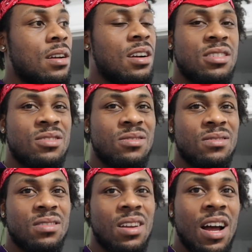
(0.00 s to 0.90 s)
or so.
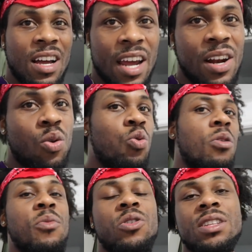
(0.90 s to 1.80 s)
And kind of
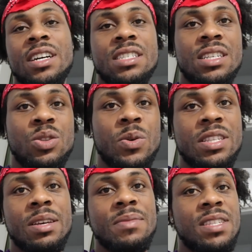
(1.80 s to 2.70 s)
comb out because it twists them